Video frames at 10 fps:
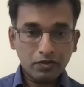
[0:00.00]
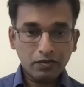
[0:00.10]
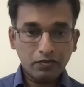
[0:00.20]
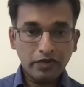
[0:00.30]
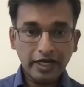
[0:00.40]

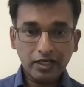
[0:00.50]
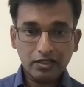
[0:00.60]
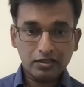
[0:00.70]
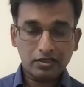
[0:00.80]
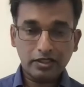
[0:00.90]
Fintech
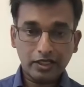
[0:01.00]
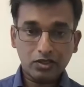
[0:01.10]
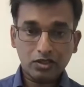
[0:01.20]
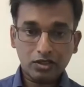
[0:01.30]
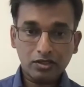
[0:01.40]
is the
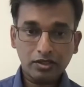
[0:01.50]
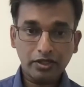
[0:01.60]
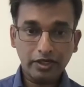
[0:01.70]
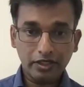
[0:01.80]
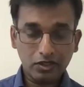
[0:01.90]
next
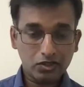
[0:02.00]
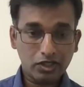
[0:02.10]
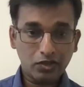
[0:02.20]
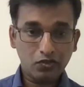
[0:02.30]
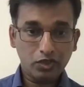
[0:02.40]

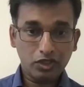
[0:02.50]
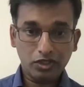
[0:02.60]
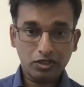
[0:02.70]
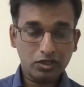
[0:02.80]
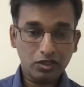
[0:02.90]
industry which
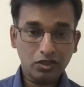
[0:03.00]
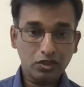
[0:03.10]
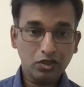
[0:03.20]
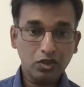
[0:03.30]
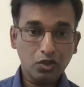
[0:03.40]
is
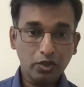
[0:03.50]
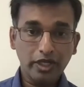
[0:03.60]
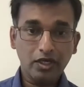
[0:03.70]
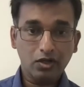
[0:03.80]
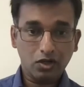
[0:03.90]
growing a
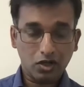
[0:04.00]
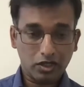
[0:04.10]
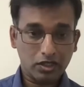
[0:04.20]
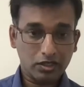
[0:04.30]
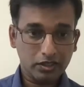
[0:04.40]
lot
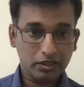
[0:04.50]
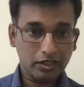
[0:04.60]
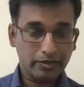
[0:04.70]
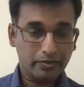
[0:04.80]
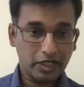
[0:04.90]

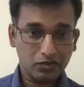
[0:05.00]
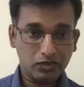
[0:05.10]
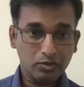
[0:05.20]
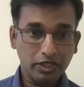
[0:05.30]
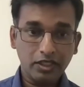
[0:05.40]
as we
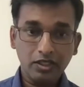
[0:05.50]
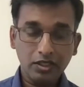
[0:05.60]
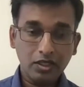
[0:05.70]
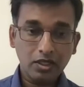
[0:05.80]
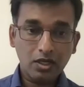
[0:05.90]
speak.
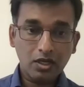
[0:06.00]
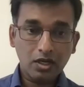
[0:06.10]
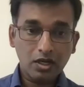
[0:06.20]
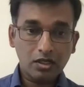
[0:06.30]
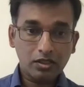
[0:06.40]

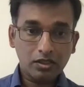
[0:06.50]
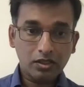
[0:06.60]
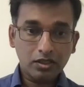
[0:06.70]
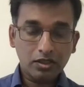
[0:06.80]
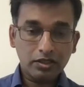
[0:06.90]

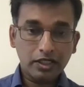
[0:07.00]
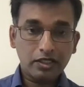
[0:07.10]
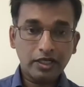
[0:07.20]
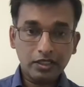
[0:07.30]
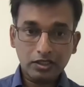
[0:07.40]
There are
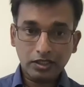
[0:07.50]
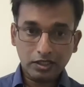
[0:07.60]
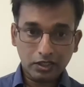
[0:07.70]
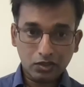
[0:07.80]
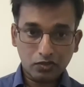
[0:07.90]
tons and
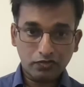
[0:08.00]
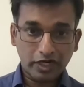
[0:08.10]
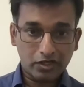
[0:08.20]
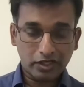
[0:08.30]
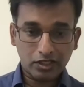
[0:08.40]
tons of
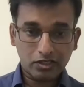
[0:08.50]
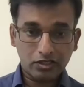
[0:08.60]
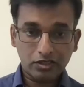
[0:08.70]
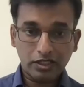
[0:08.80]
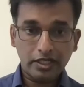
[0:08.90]
transactions
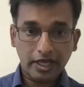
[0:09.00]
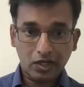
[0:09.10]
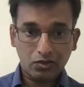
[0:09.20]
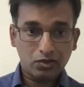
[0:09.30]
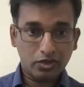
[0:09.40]
that they
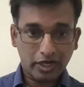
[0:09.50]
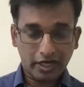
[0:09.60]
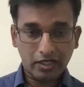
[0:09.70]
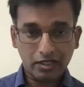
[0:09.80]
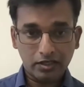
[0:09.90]
have to
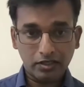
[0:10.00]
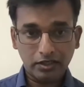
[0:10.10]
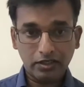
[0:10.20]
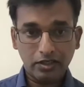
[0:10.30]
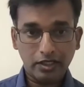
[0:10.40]
track
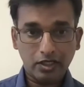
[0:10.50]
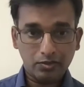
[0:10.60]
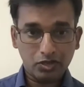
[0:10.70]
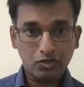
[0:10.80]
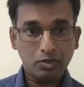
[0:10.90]
in their
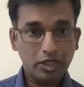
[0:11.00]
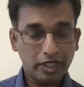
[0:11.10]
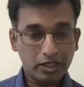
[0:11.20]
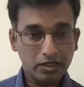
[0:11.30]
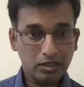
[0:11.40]

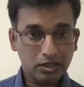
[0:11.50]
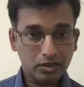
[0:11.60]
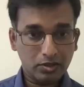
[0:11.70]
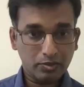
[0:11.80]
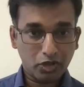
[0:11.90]
observability
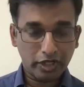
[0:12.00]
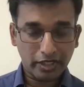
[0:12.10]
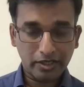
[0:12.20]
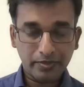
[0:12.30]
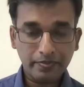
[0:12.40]

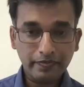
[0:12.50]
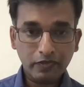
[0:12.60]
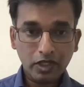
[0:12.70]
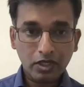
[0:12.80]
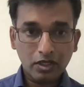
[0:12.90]
product.
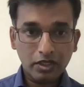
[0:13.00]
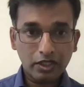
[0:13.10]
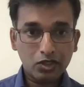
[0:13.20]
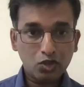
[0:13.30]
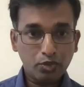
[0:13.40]

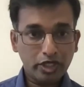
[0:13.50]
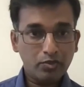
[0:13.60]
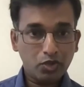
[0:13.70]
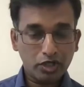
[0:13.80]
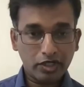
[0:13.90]
It's super
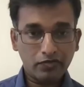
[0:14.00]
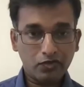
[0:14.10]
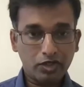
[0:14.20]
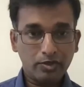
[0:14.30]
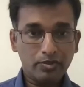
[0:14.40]
important for the